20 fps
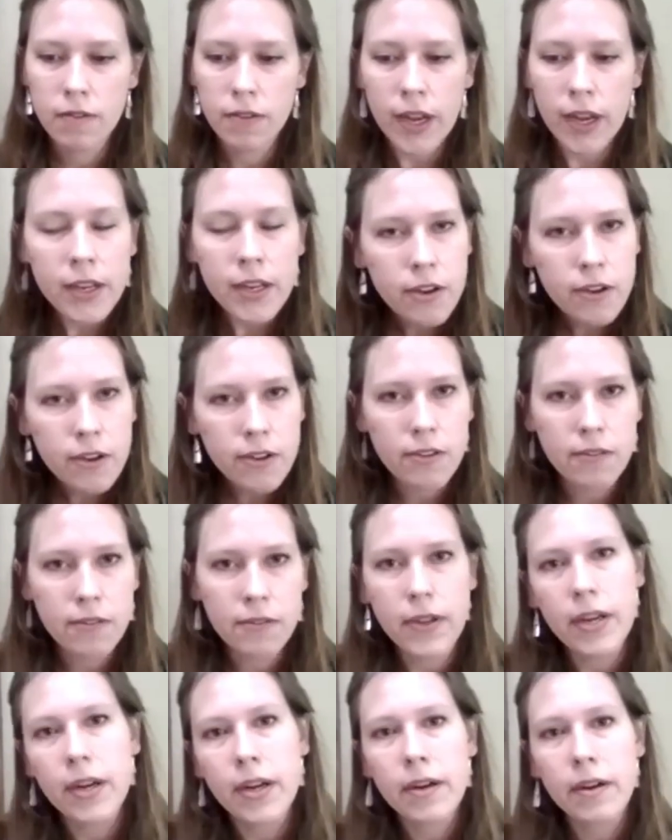your
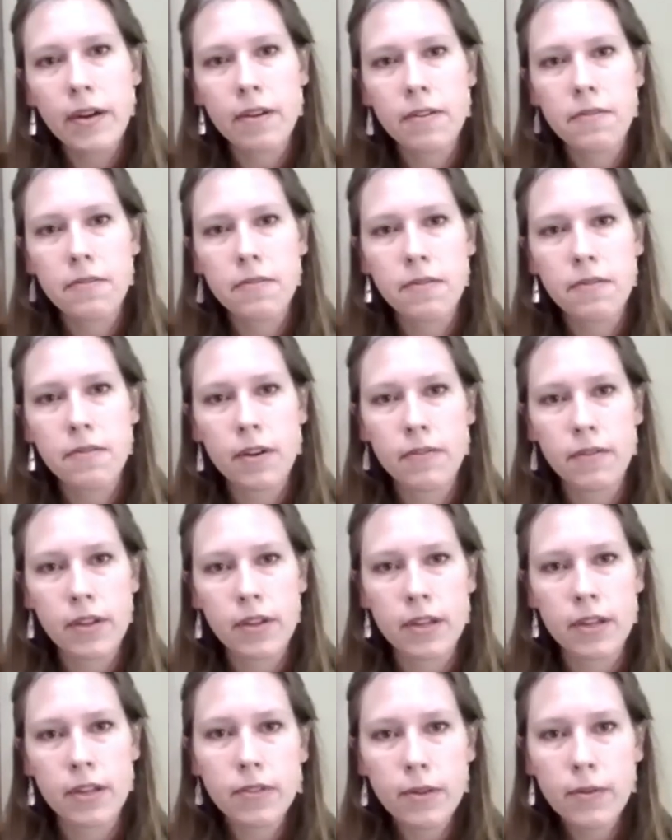sphere of
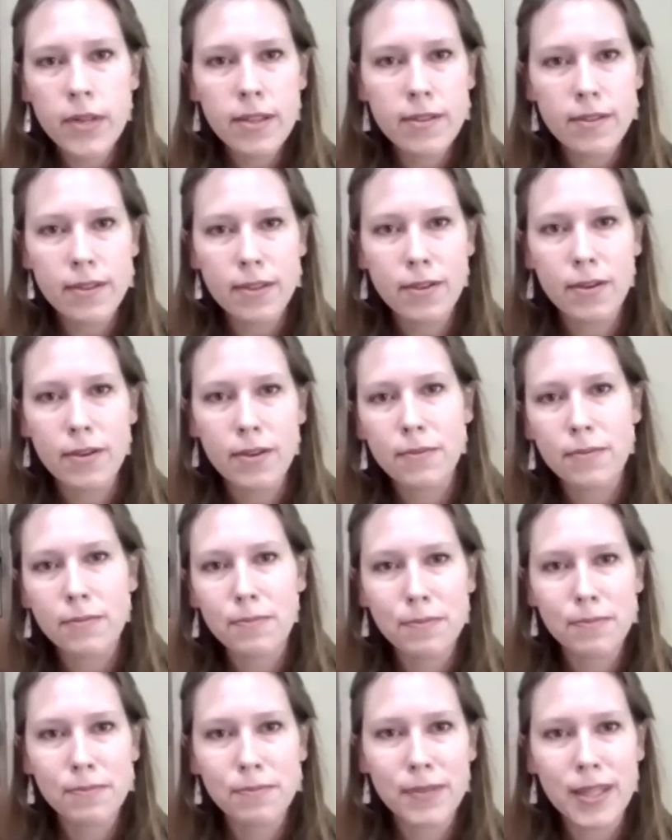influence and your
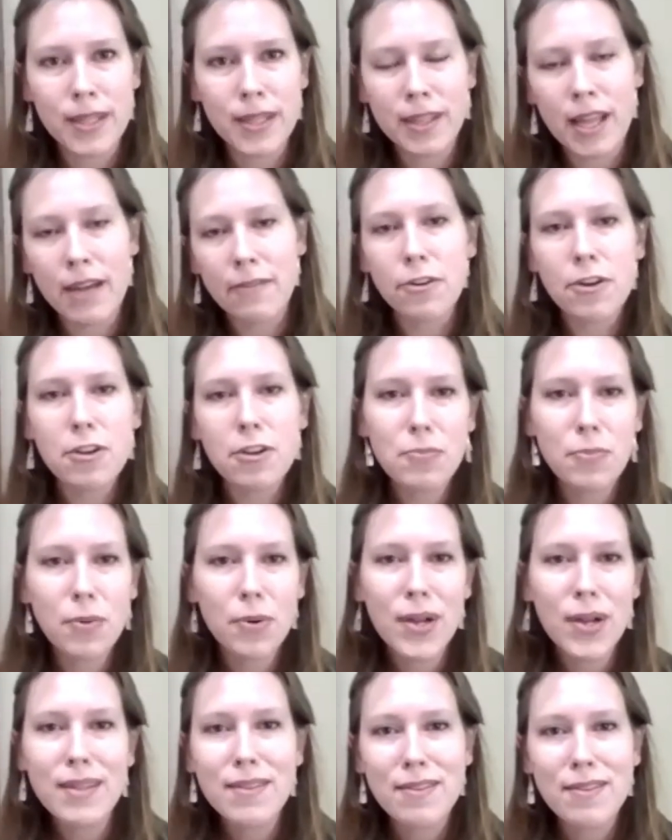leverage
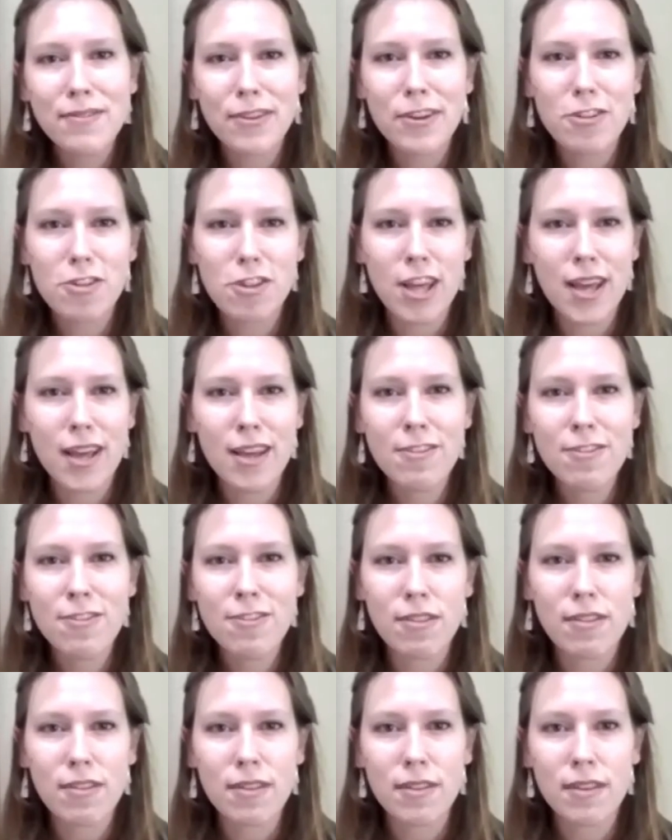points for change
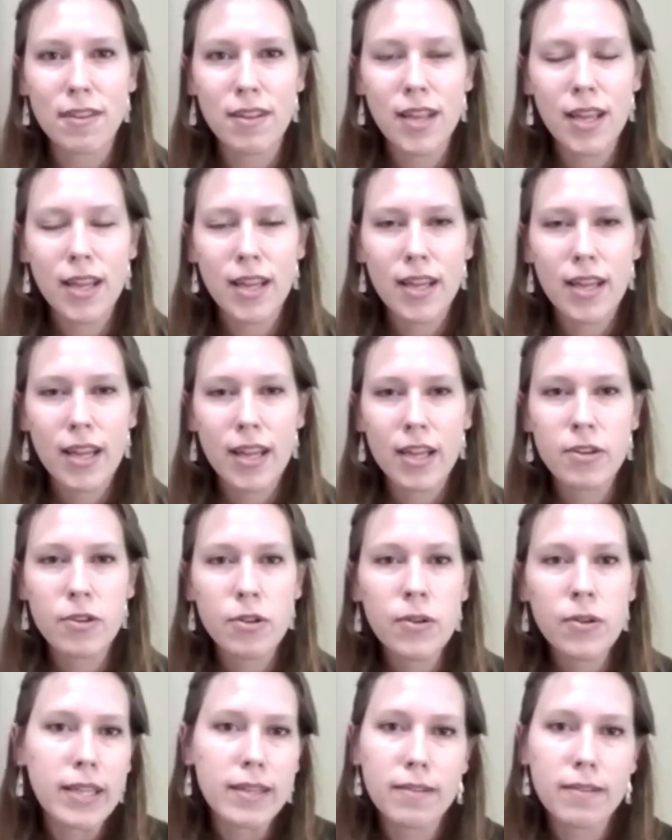and do
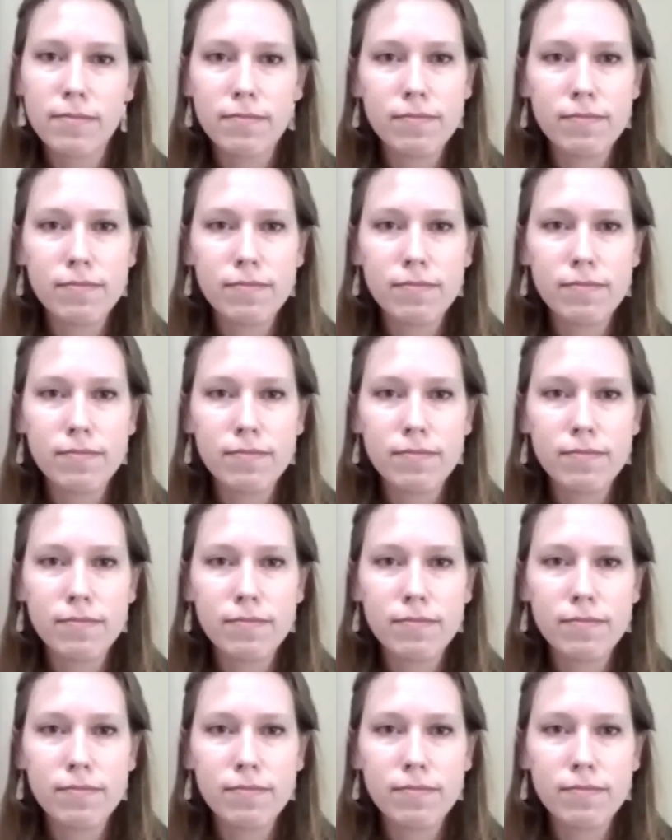it.